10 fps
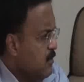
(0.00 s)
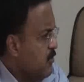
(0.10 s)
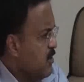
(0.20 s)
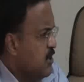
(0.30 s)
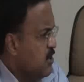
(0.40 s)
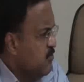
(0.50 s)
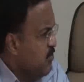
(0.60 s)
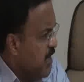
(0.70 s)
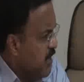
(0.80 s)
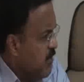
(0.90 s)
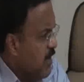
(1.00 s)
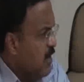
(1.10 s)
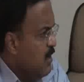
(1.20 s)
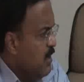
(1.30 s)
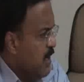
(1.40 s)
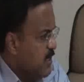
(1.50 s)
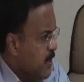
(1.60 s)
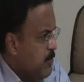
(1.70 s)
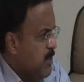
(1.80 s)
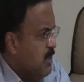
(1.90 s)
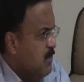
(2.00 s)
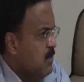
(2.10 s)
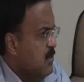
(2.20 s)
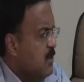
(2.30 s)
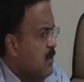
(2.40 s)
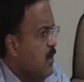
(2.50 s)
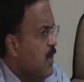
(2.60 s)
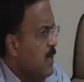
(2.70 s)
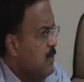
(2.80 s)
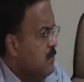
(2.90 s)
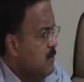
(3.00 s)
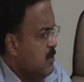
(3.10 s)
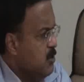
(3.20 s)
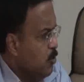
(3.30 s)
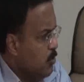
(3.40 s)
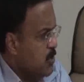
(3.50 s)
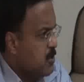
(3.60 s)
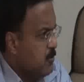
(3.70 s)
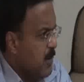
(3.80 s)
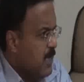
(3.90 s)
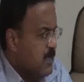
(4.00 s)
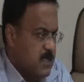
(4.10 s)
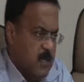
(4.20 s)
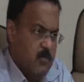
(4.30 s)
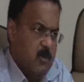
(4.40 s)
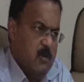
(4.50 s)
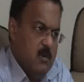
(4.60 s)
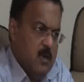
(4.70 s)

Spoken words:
which is very well accepted and used by several